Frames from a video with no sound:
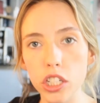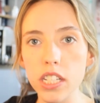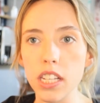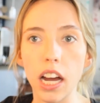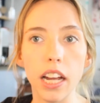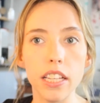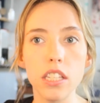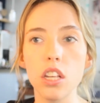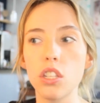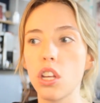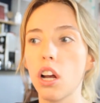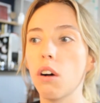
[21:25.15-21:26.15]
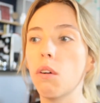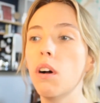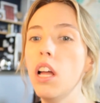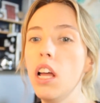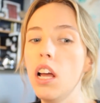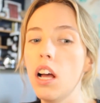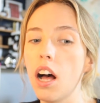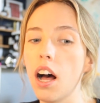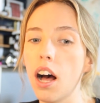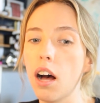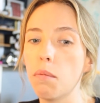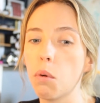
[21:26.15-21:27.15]
designs. So
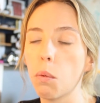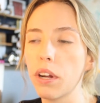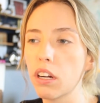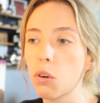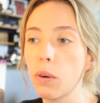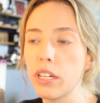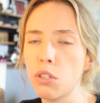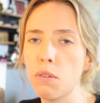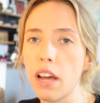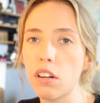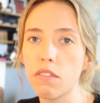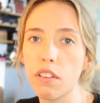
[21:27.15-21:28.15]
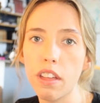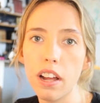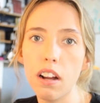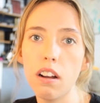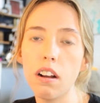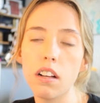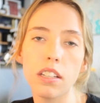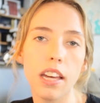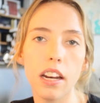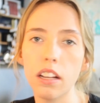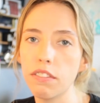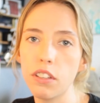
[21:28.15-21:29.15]
we are going to head over there,
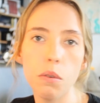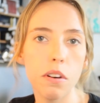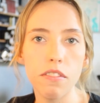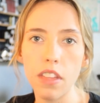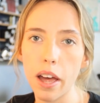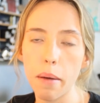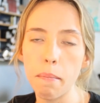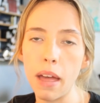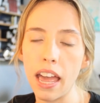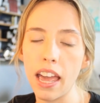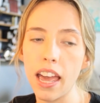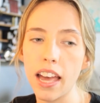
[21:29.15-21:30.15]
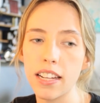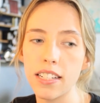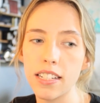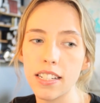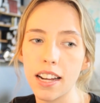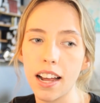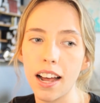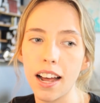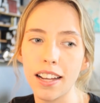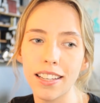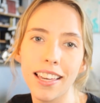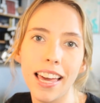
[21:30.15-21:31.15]
get a few of them, and
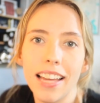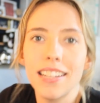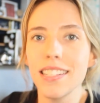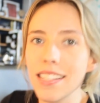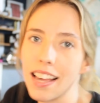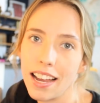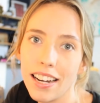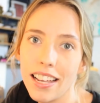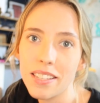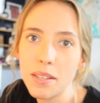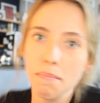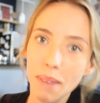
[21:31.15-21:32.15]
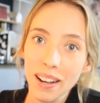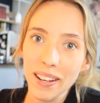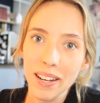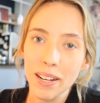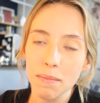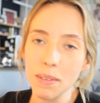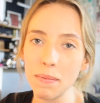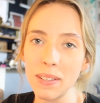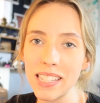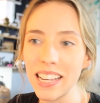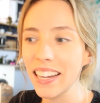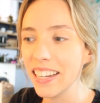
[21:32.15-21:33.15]
get designing some mock-ups. I'm
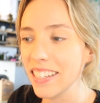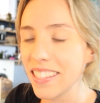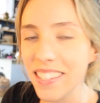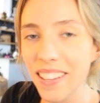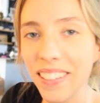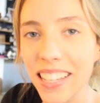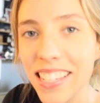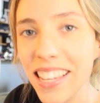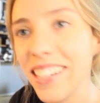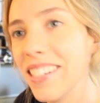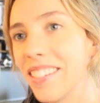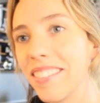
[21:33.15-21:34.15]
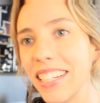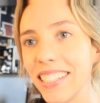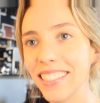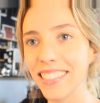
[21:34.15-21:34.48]
excited, so let's get into it.